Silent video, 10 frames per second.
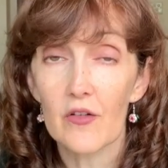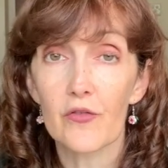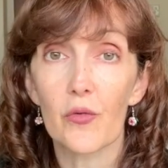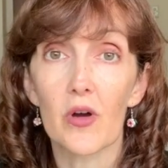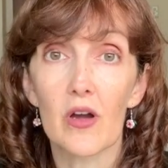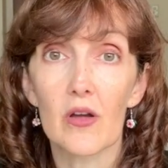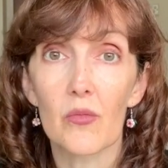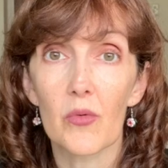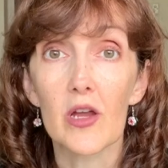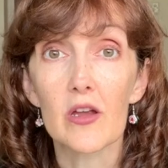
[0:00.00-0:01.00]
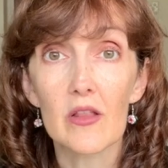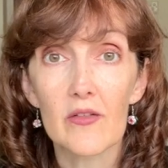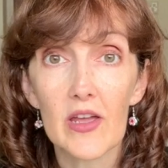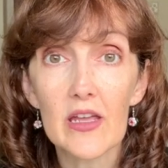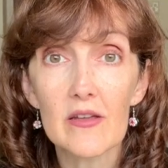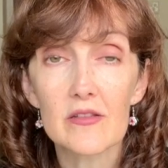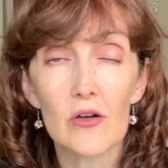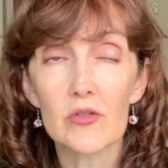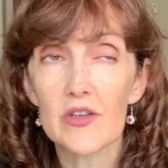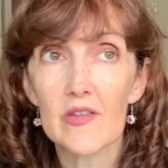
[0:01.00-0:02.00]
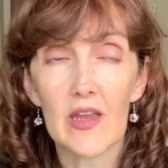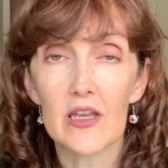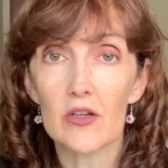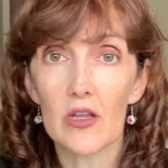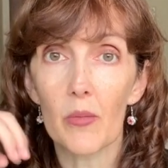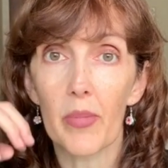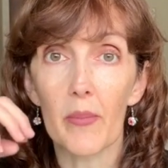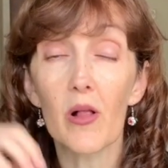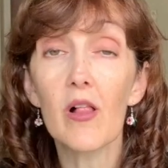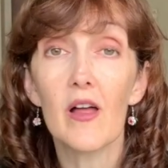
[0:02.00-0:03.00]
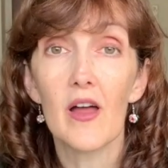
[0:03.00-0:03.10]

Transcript: for where you're living. Don't just stay in your little bubble.